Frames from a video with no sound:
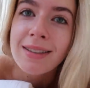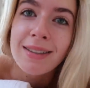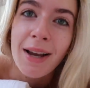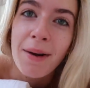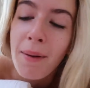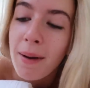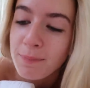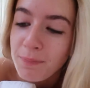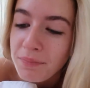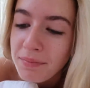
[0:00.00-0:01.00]
So
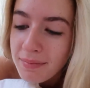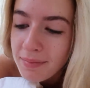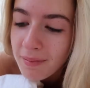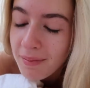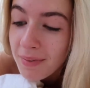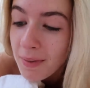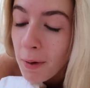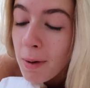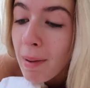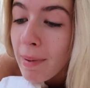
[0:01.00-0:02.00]
one
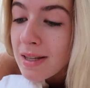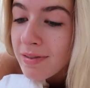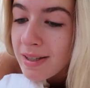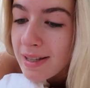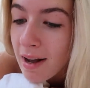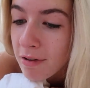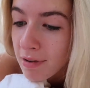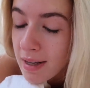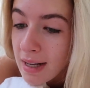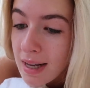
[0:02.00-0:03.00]
of my best friends,
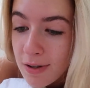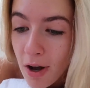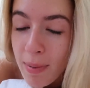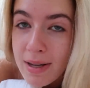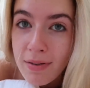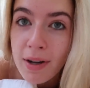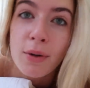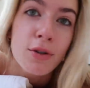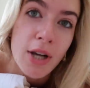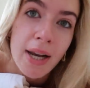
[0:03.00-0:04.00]
Alfie, he's got a best friend
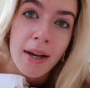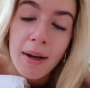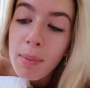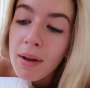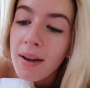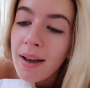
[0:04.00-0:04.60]
called Jacob.